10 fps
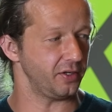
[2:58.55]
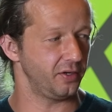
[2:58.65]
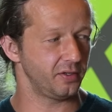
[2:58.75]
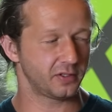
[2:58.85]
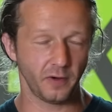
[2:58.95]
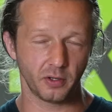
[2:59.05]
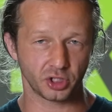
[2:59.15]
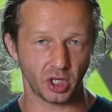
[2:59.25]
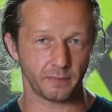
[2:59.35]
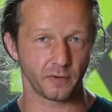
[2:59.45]
that you use
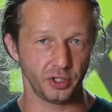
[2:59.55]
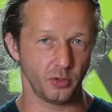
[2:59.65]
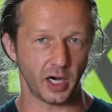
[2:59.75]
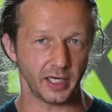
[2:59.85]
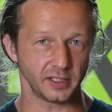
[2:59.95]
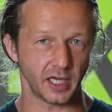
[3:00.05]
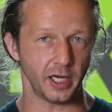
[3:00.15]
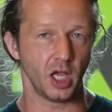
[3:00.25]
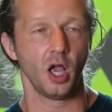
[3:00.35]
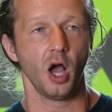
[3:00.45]
Photoshop for U I design.